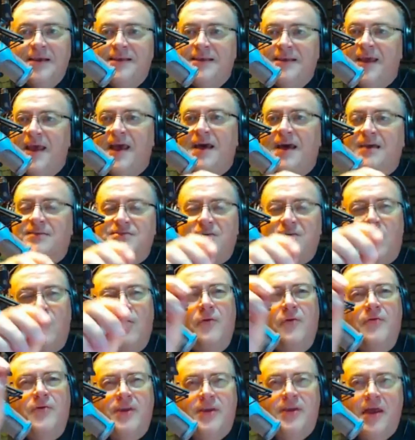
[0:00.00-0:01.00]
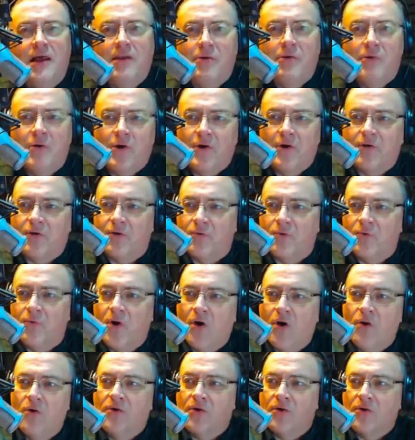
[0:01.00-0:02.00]
Yes, the yellow
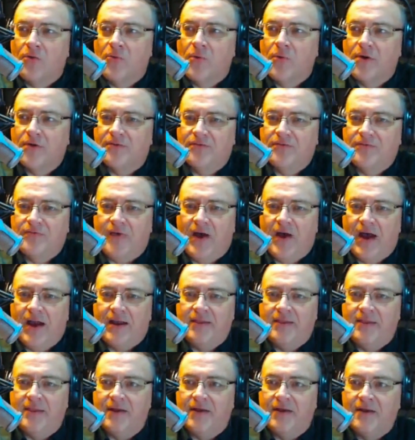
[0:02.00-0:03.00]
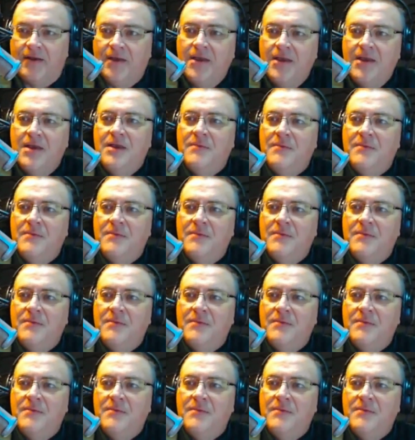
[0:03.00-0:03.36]
ochre works fine there.